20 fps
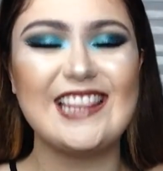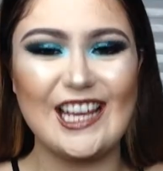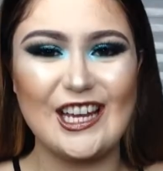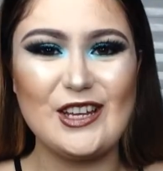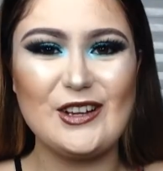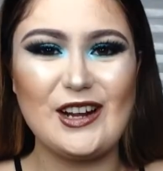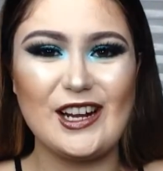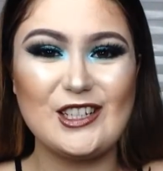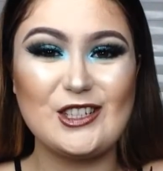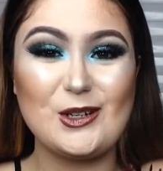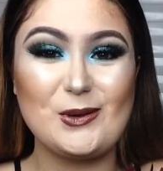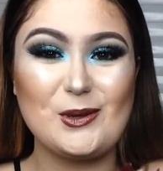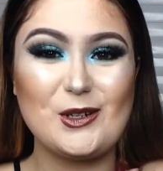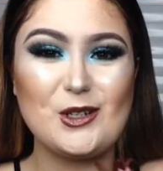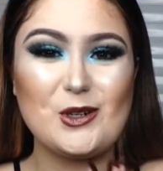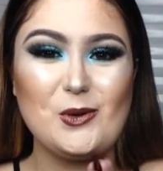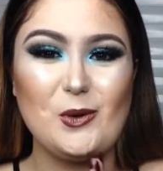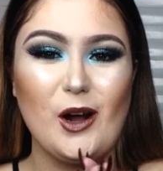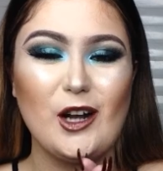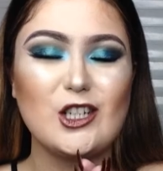Thank you guys so
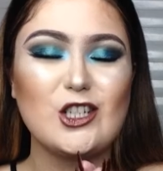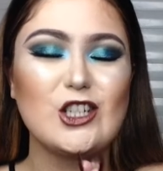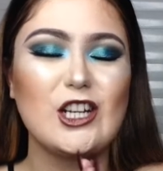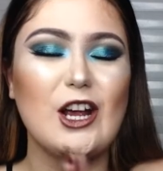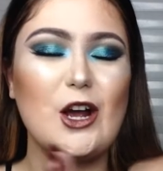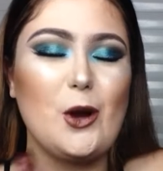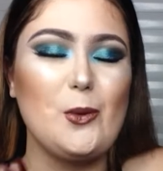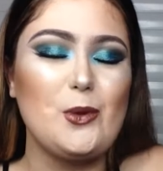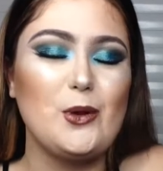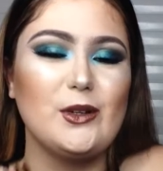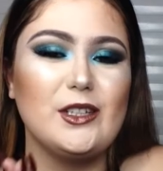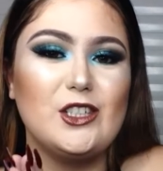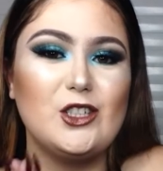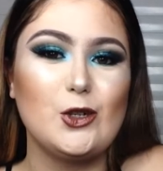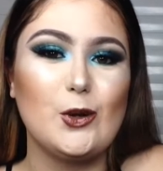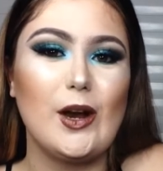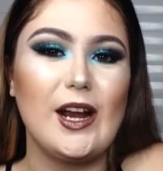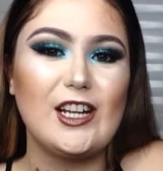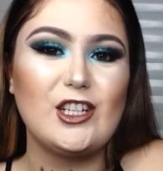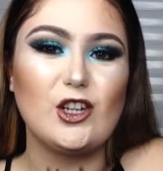much for watching. I hope you
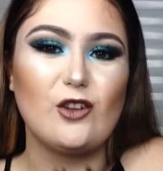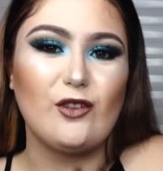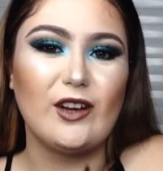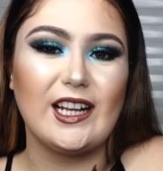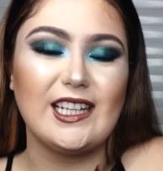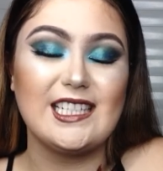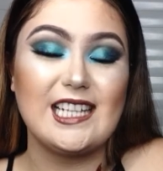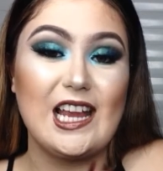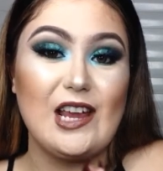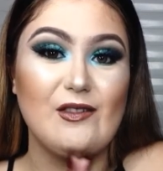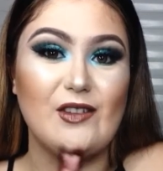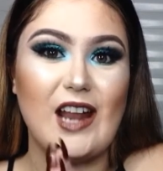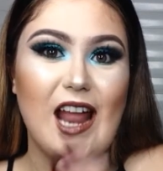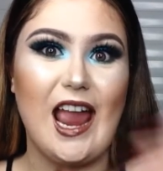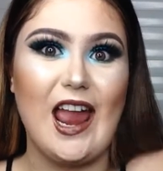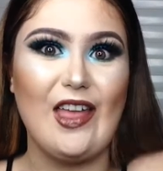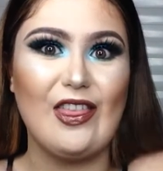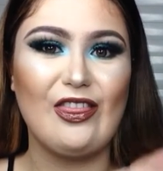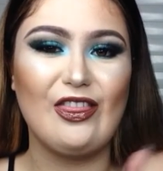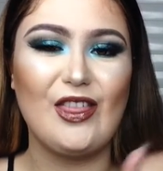enjoyed. Don't forget to give it
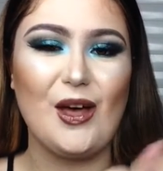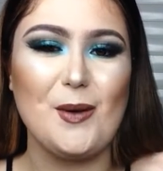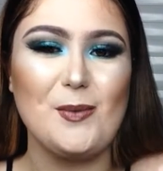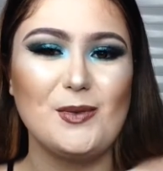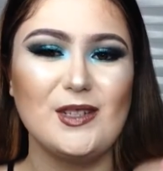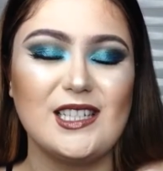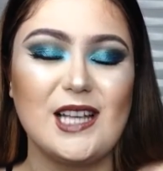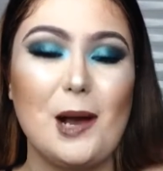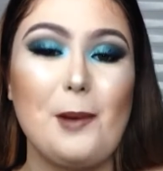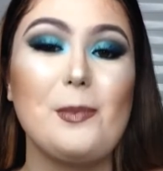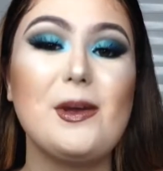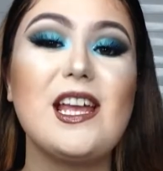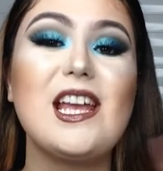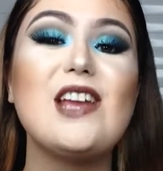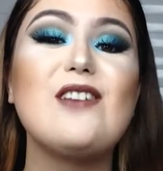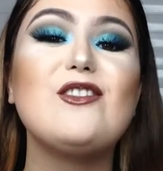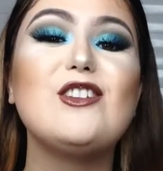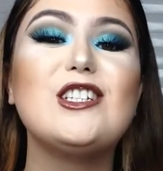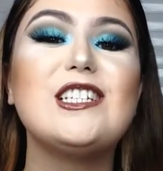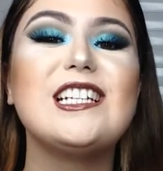a thumbs up
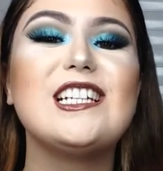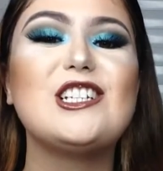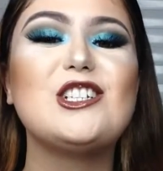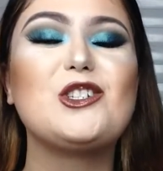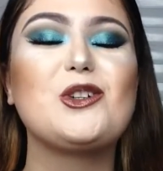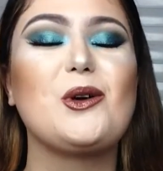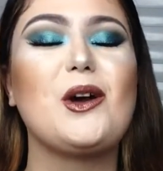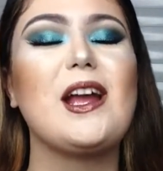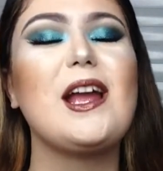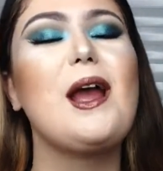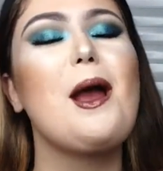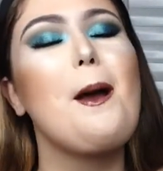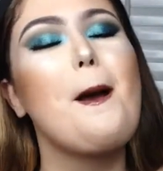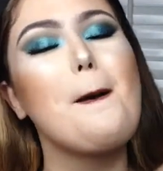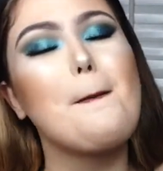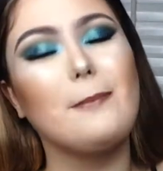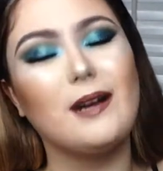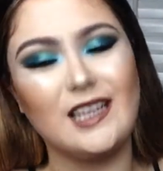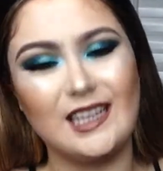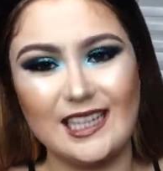if you did enjoy.
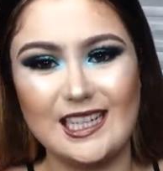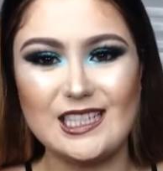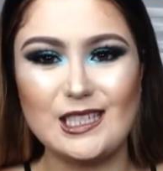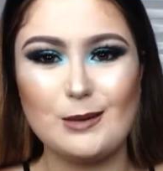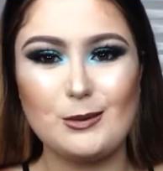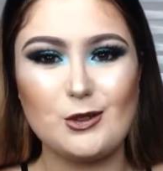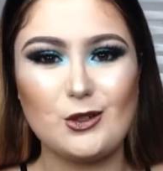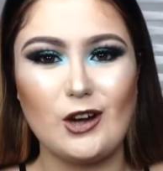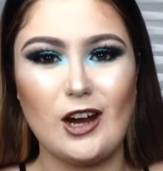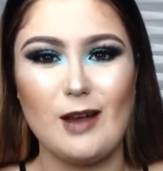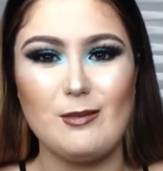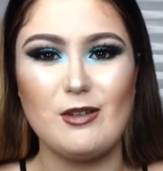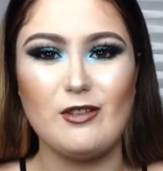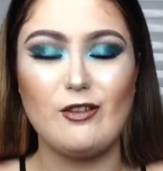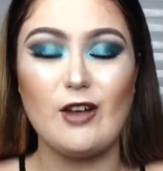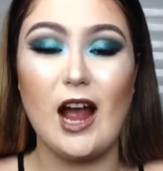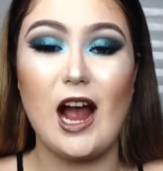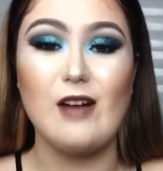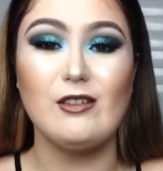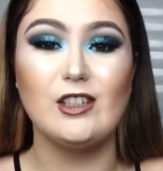Please subscribe if
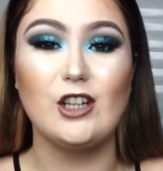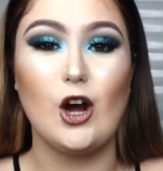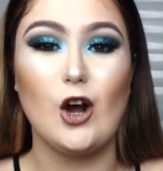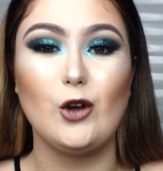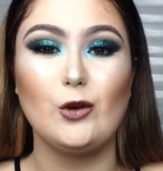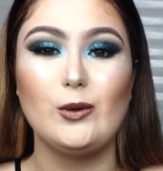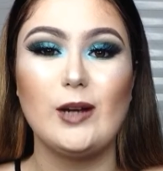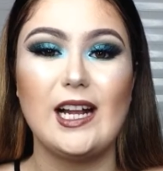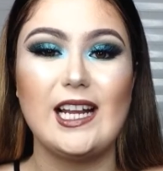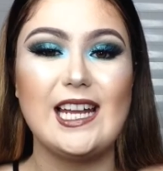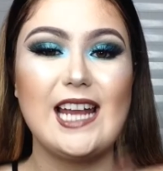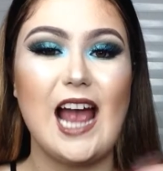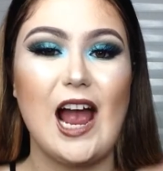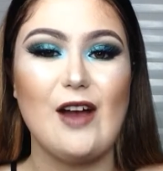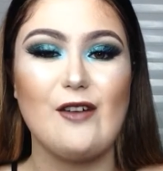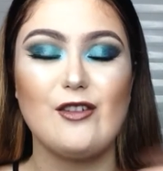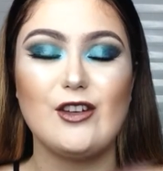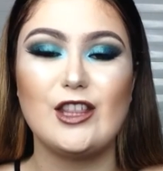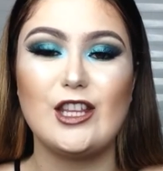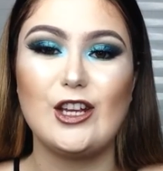you haven't already.
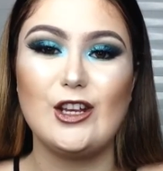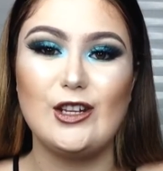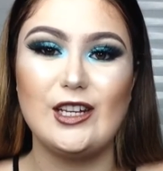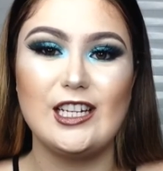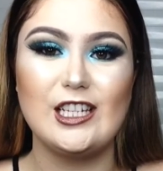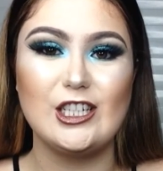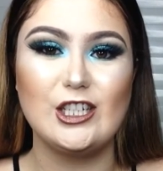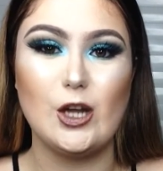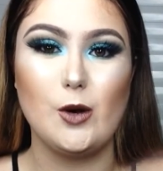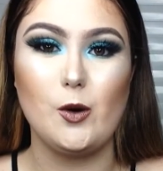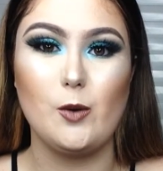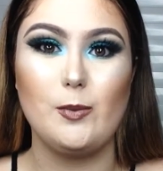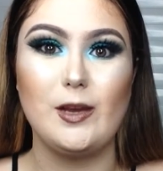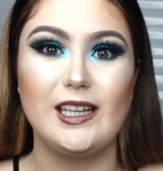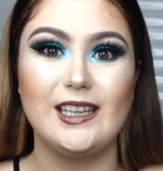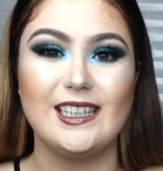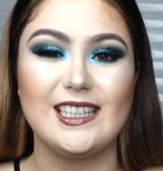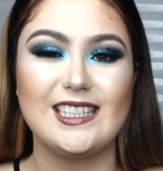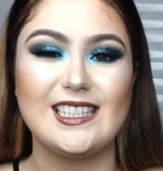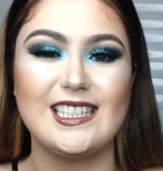Everything you need to know will be
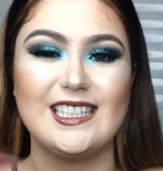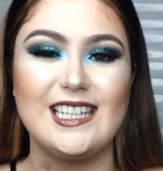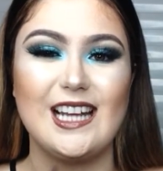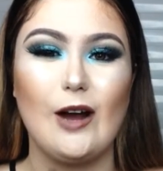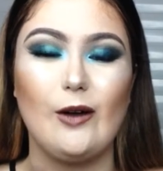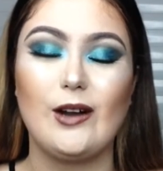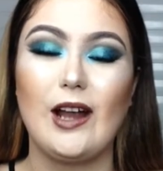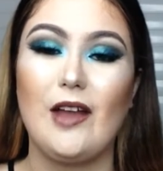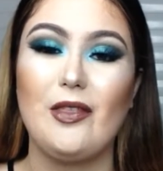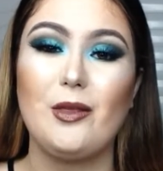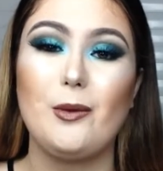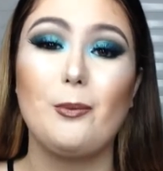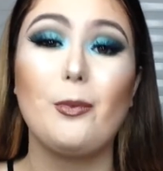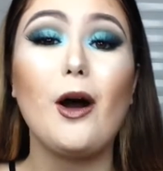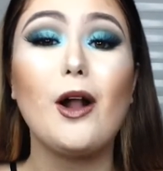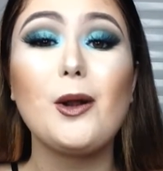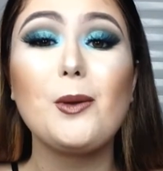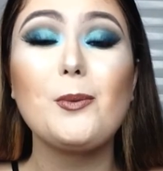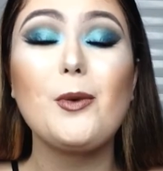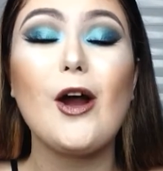listed down at the
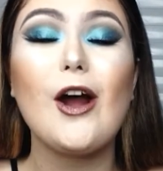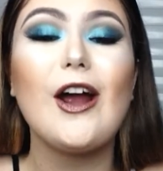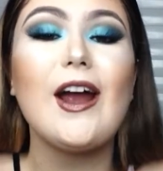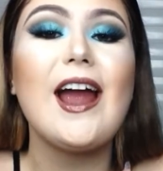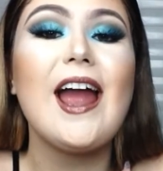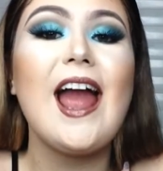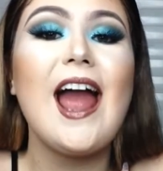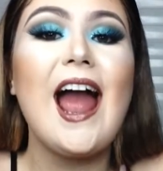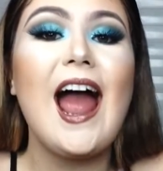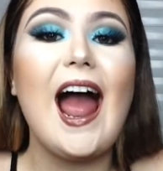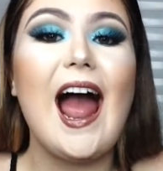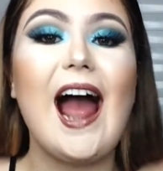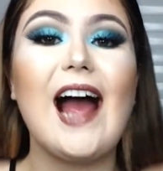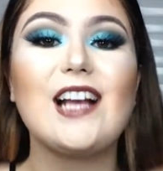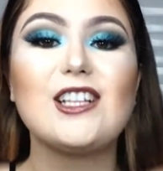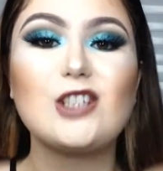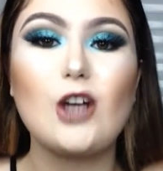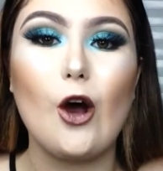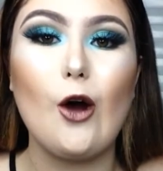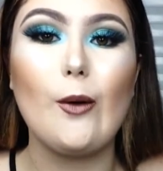bottom bar.
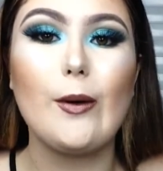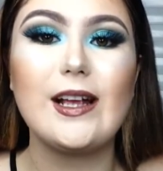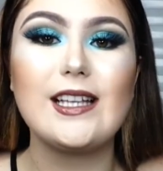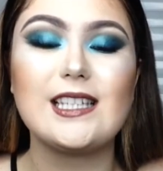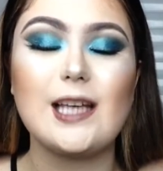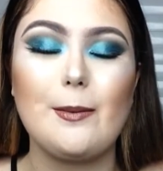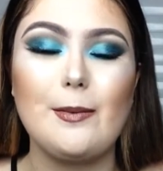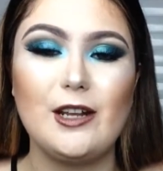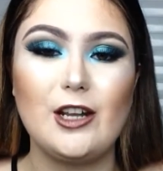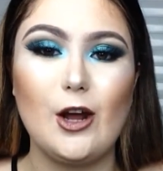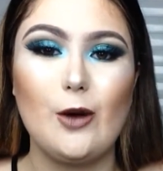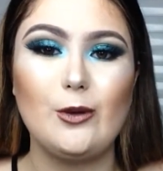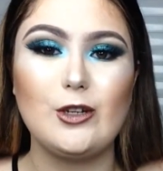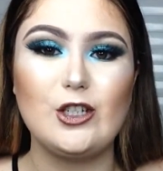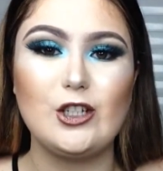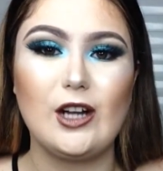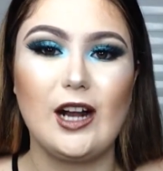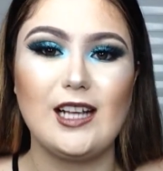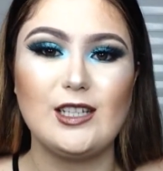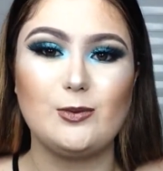As always, let me know what
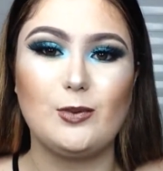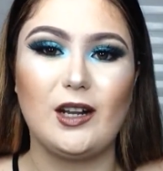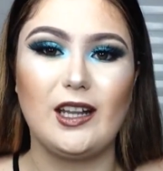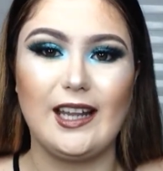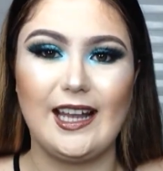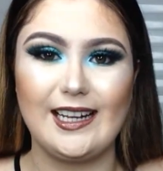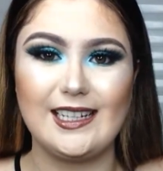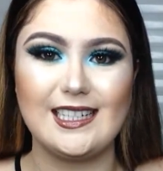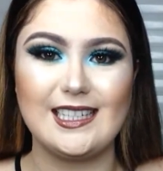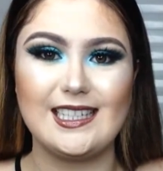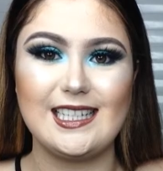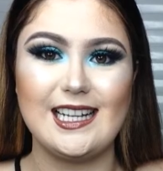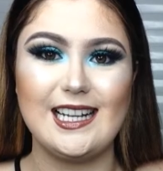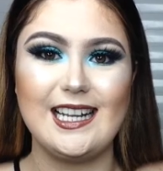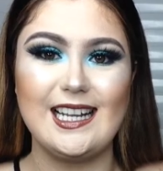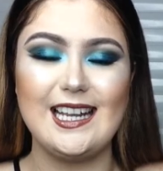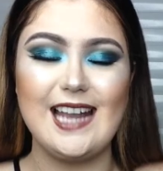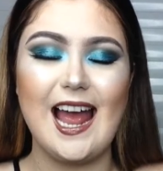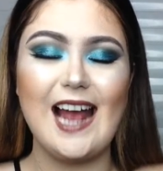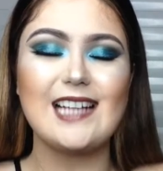you guys would like to see
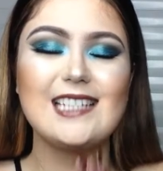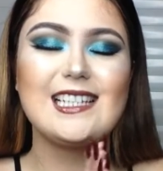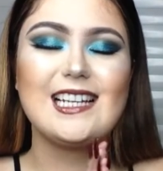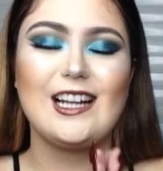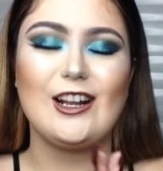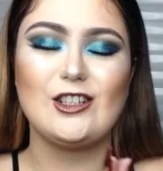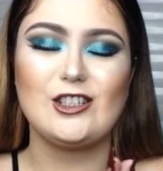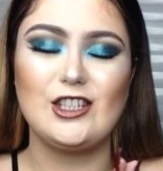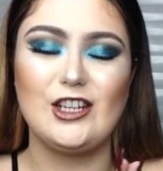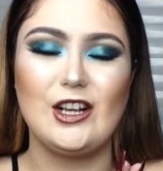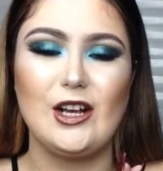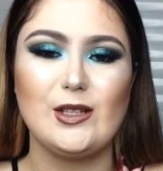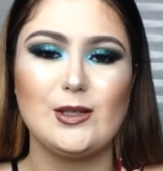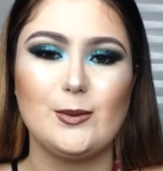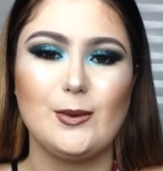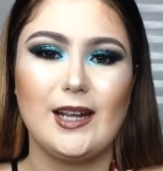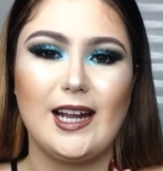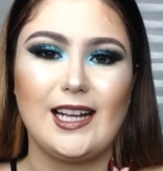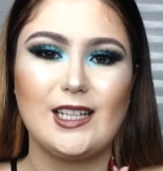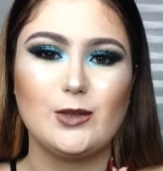next, and I'll see you guys
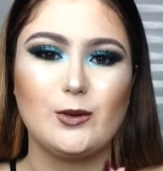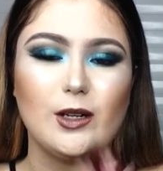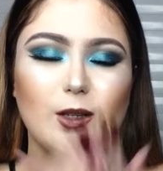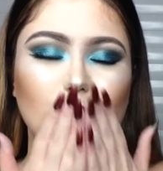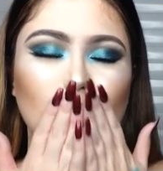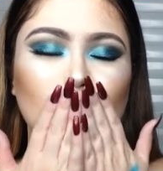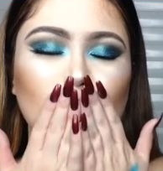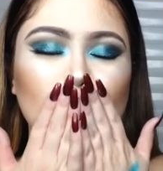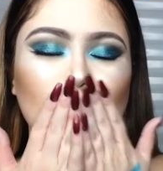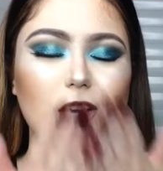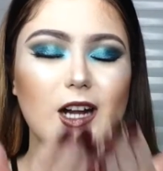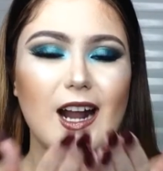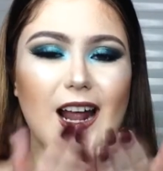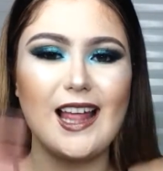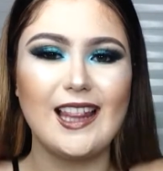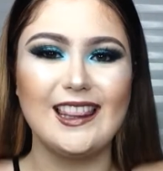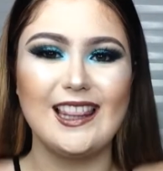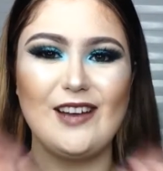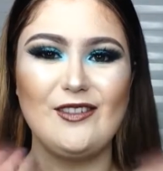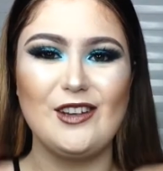in the next one.
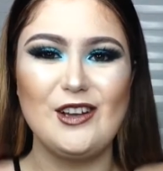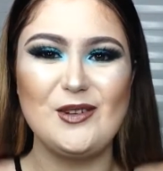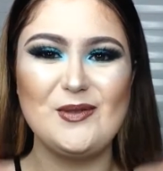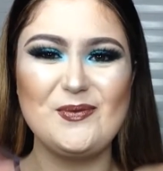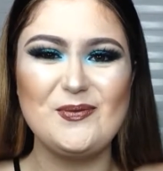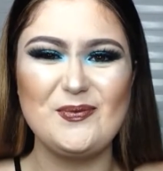Love you.